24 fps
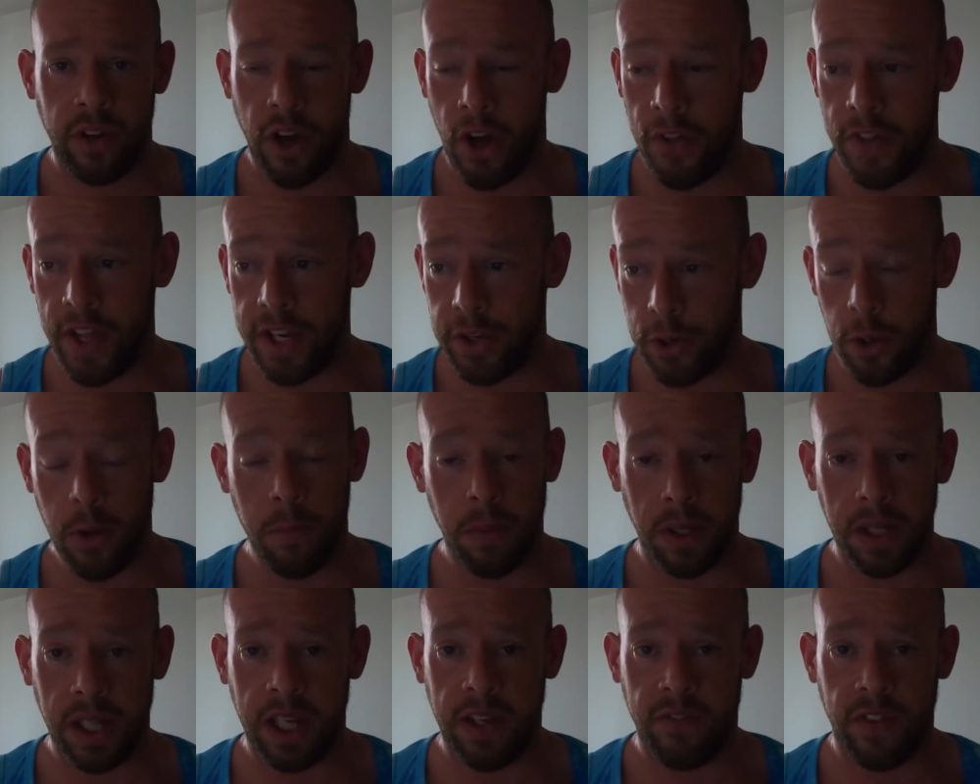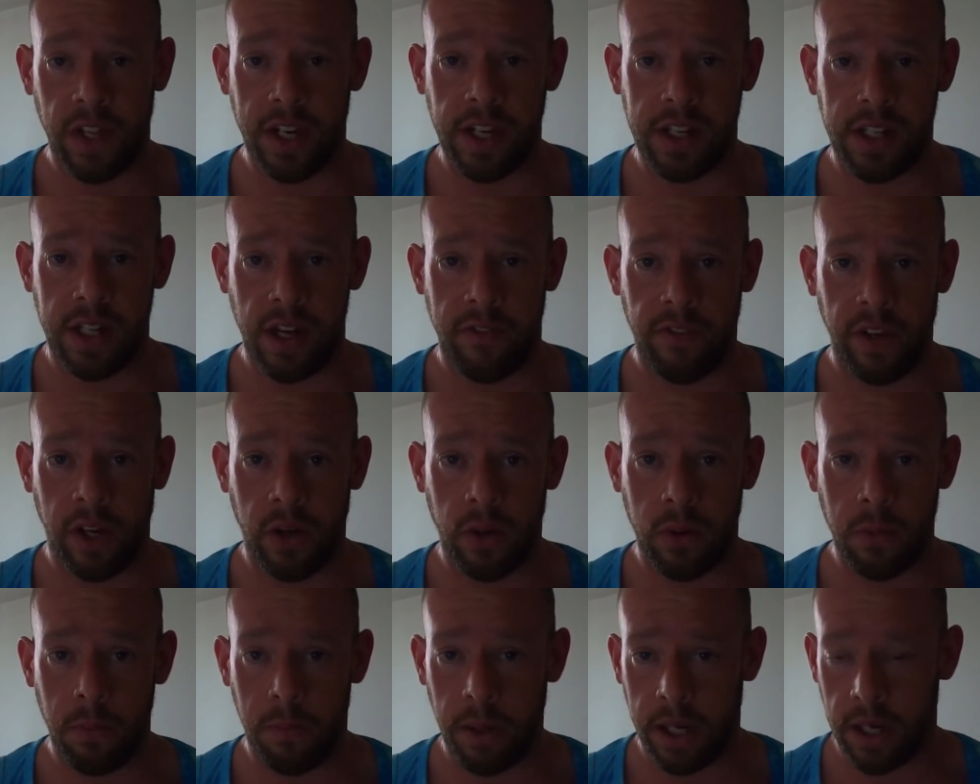And they do believe that it's
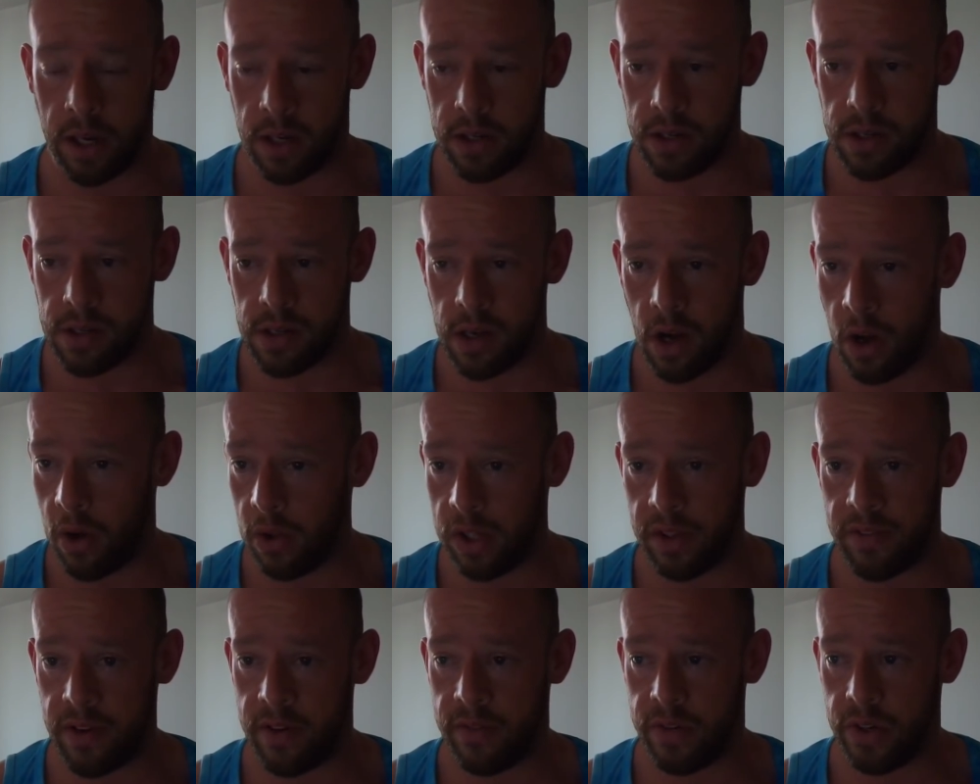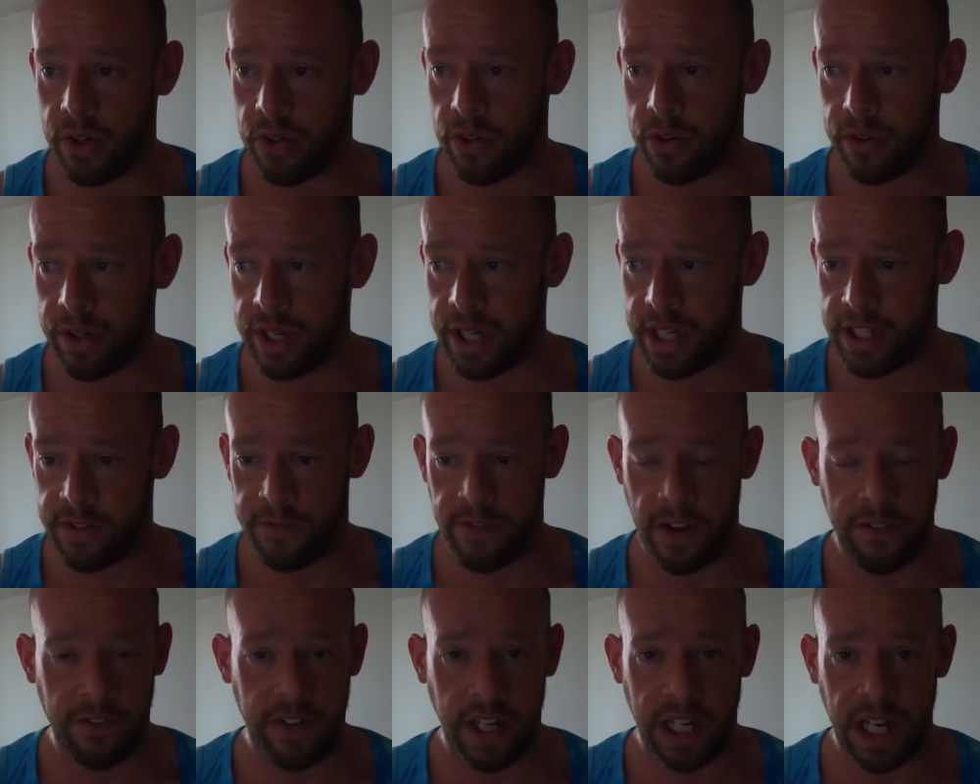difficult because all they've ever known is
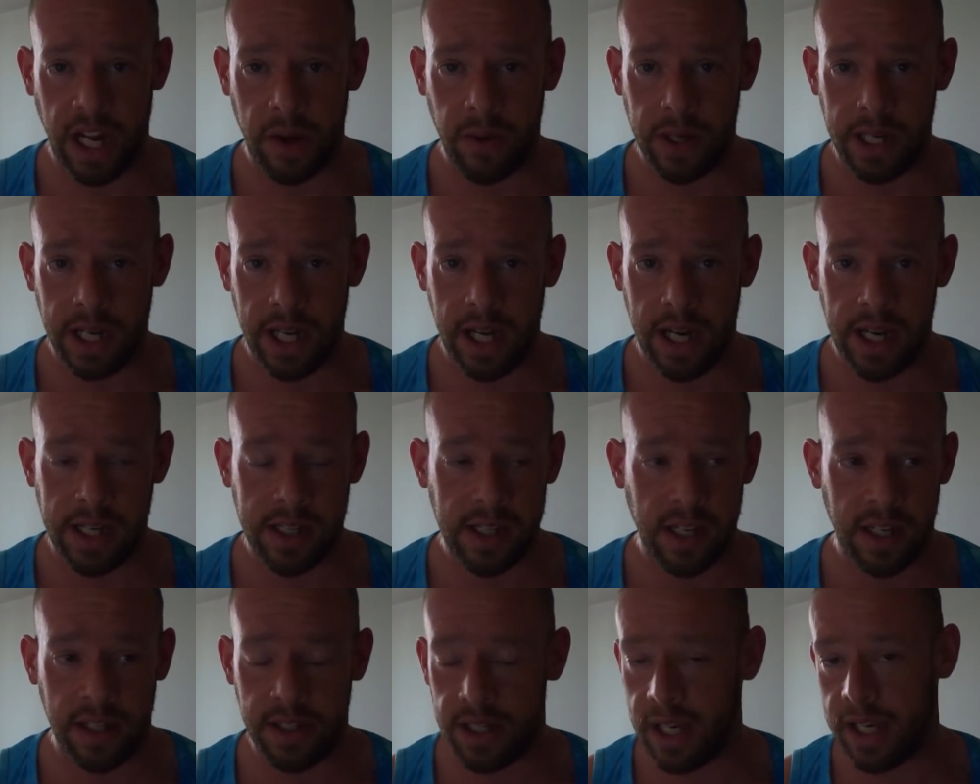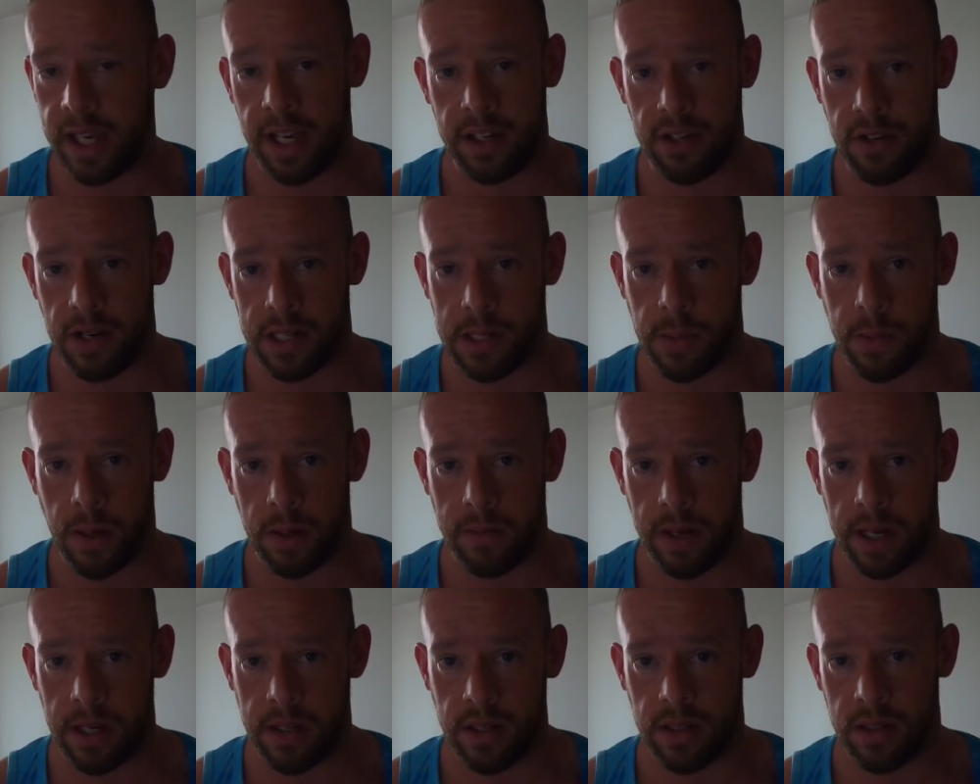15 hour days and dickhead transport
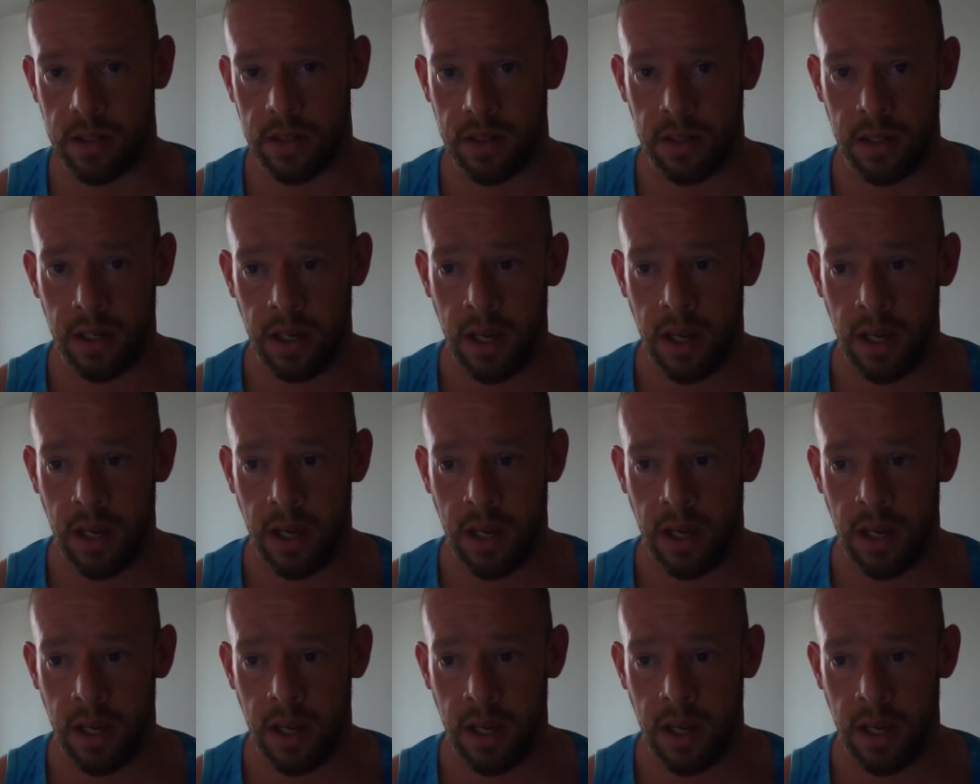managers.